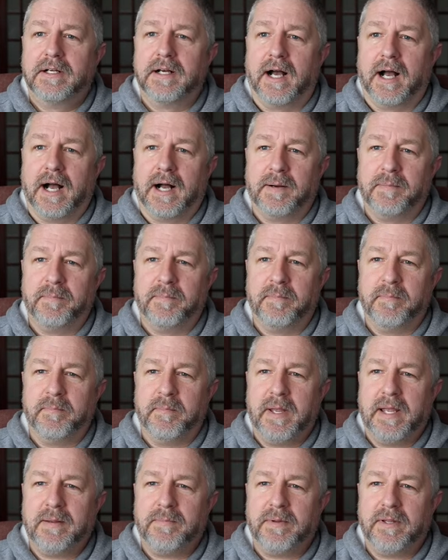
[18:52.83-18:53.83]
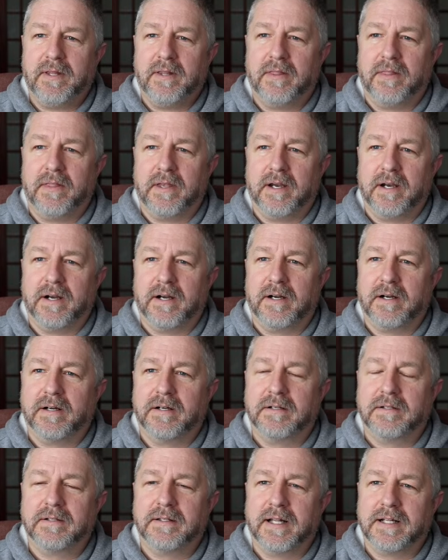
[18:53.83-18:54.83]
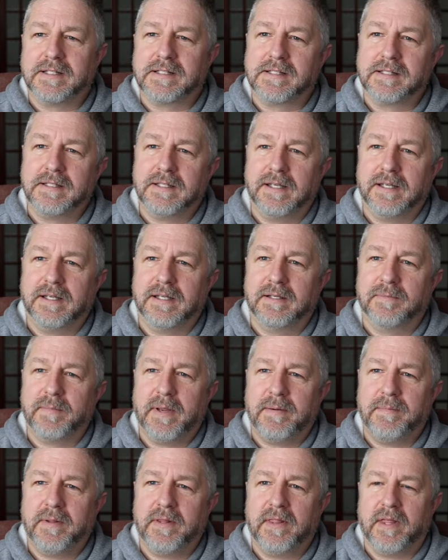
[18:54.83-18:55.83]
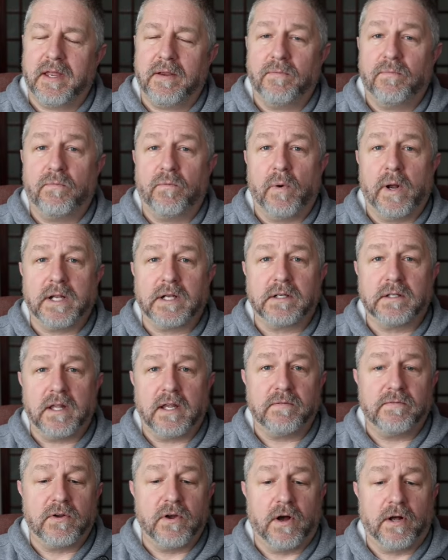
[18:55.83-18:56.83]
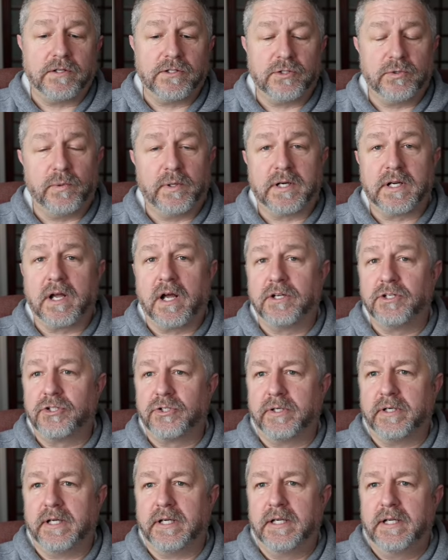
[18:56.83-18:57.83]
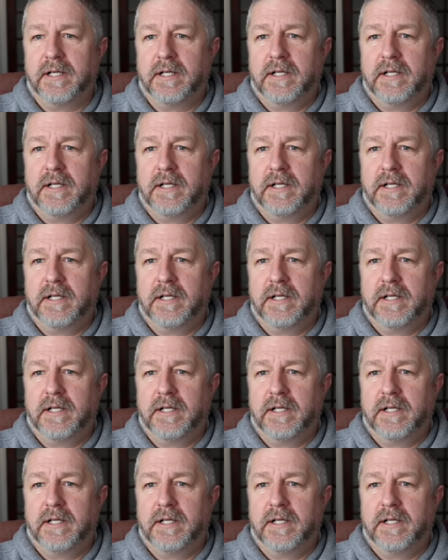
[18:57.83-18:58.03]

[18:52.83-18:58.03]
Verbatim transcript: Um, maybe they're, let's see, maybe they went, they've gone to a country